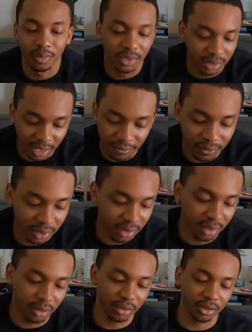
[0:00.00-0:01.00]
Definite
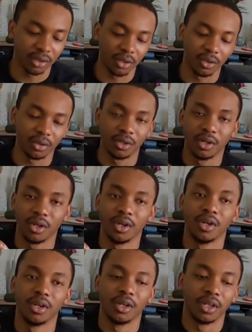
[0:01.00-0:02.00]
deal. So
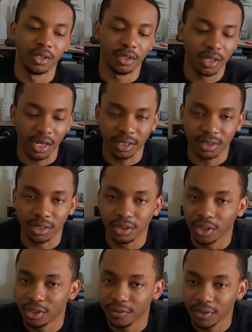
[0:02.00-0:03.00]
if you guys enjoyed this
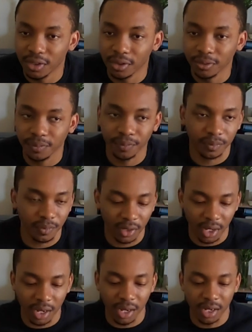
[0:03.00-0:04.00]
video, make sure you hit that
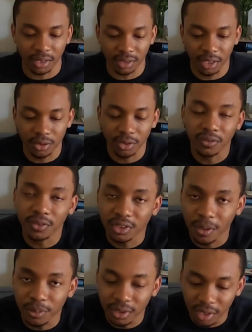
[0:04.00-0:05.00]
like button,
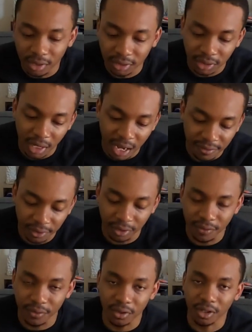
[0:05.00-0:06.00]
subscribe, and throw a
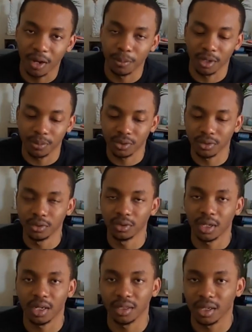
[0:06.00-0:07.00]
comment. I have
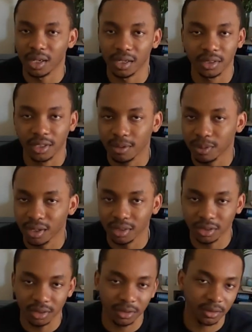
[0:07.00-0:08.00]
more videos like this coming
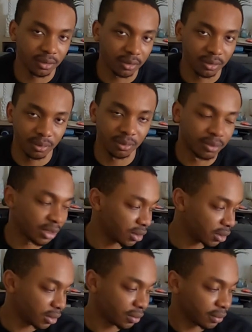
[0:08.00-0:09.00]
your way, so
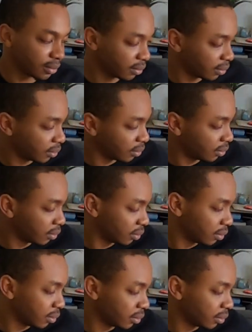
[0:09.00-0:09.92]
stay tuned. Thank you.